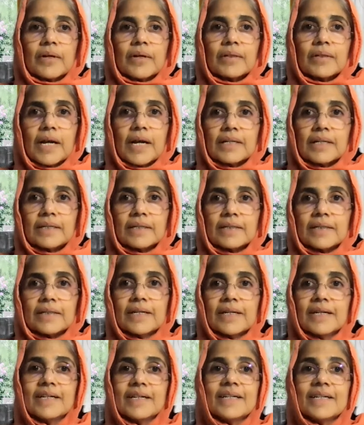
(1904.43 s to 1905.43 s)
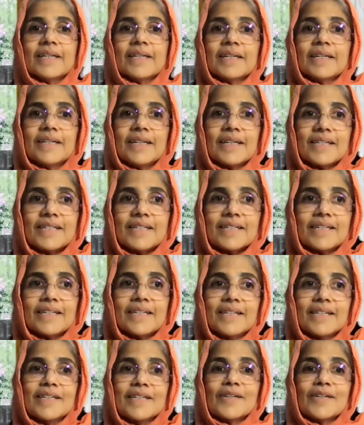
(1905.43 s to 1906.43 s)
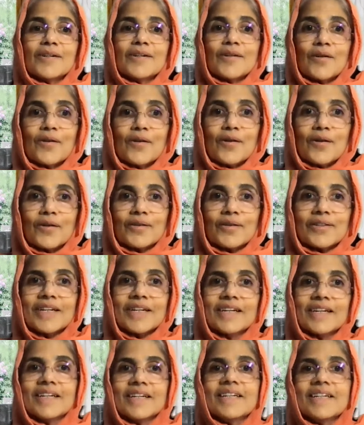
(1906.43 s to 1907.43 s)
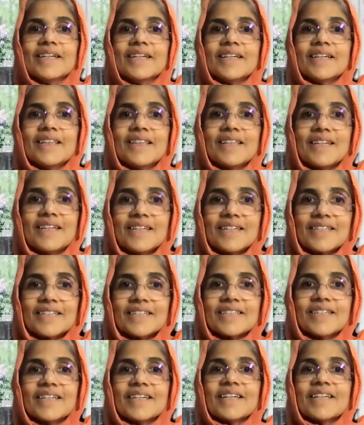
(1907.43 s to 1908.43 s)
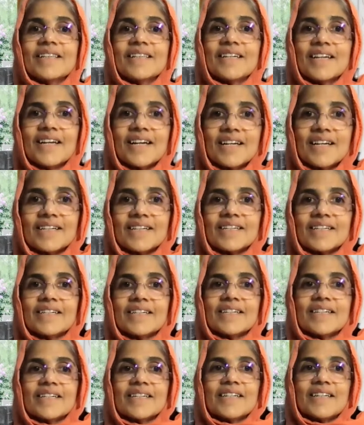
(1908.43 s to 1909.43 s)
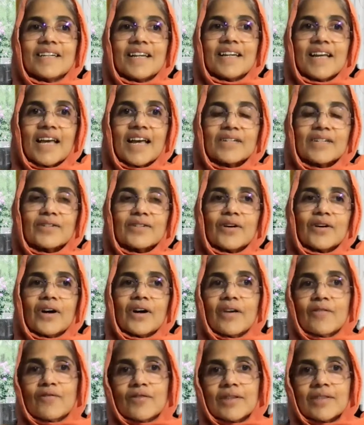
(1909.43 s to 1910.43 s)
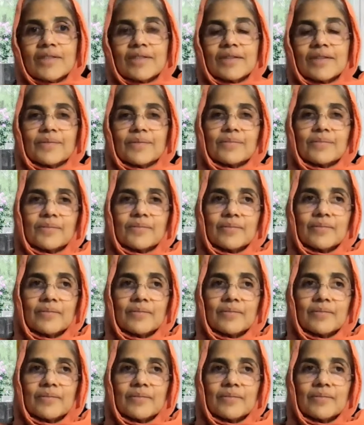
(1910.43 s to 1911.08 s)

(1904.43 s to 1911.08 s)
Lat, lit, lot, lit, ring, late, everything.